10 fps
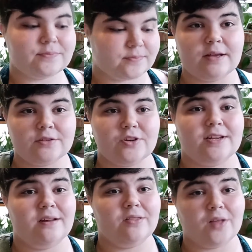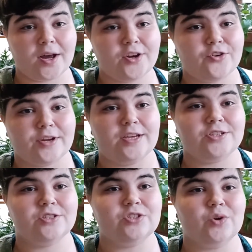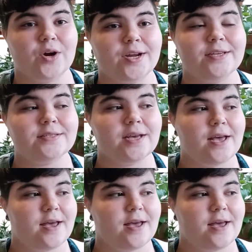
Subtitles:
Snails are in a lot of creation stories